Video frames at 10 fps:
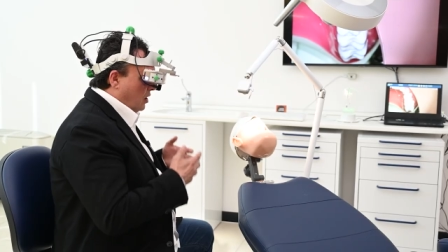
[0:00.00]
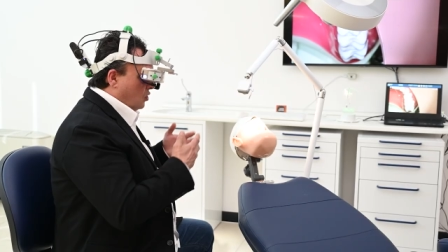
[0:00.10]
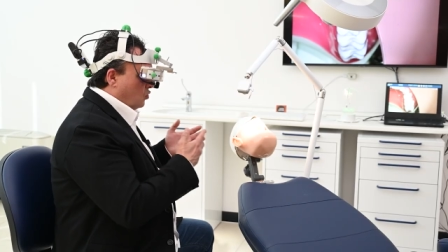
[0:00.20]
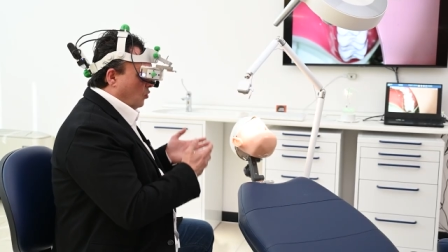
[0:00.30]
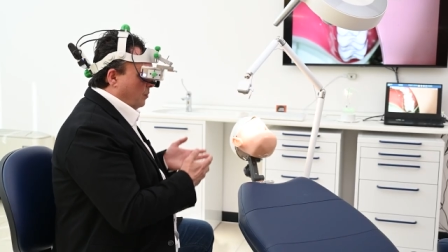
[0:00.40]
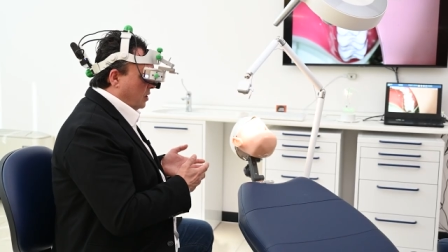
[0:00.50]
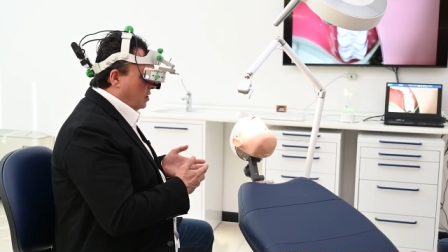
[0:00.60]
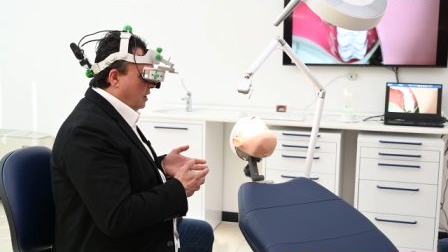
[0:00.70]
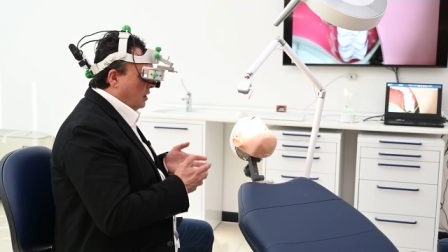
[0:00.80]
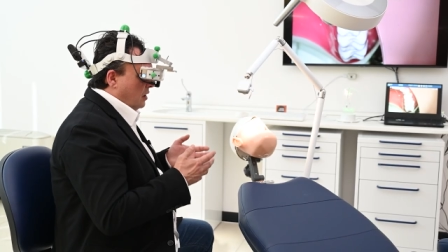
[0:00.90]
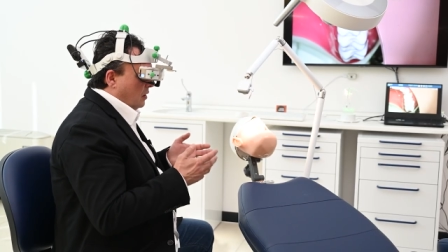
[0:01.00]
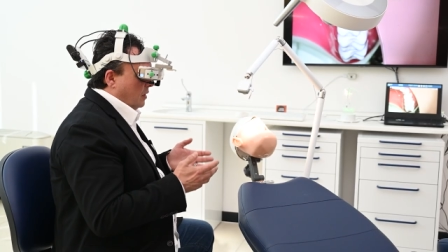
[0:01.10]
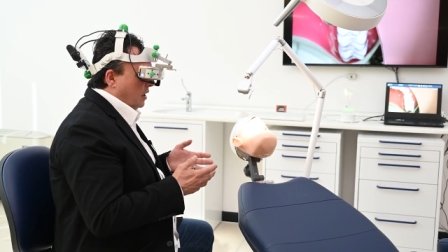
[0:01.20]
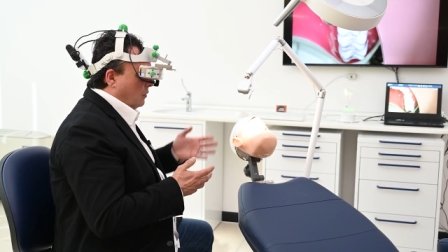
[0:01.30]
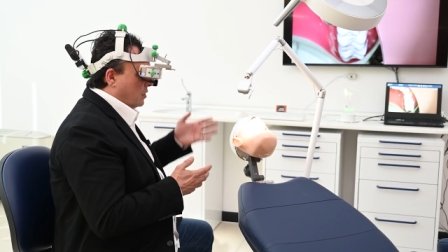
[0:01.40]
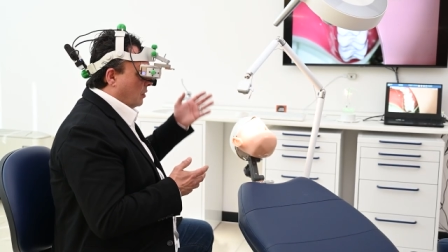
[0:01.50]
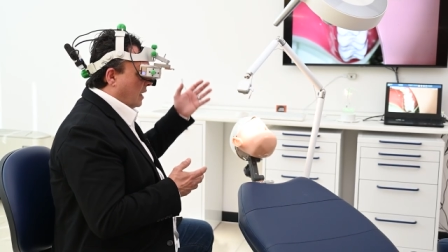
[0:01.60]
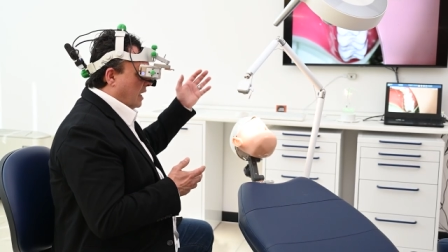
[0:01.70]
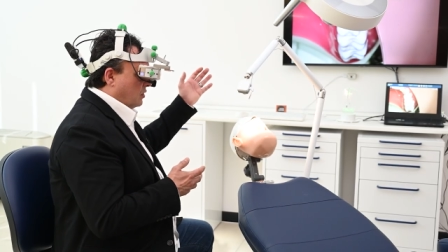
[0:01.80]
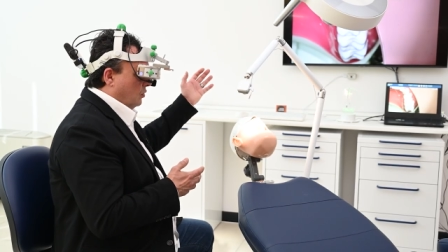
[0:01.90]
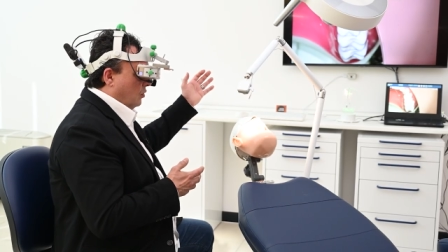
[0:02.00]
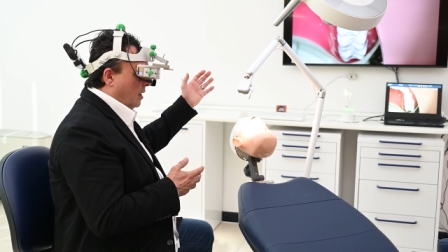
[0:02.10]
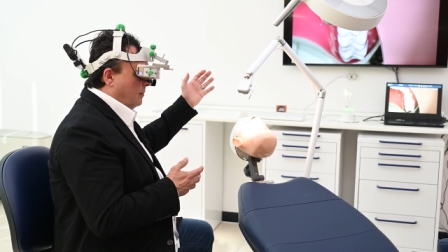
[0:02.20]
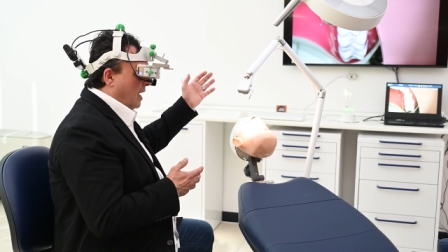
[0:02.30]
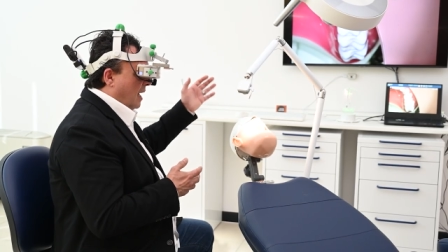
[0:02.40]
I need to do on my PC. Eh,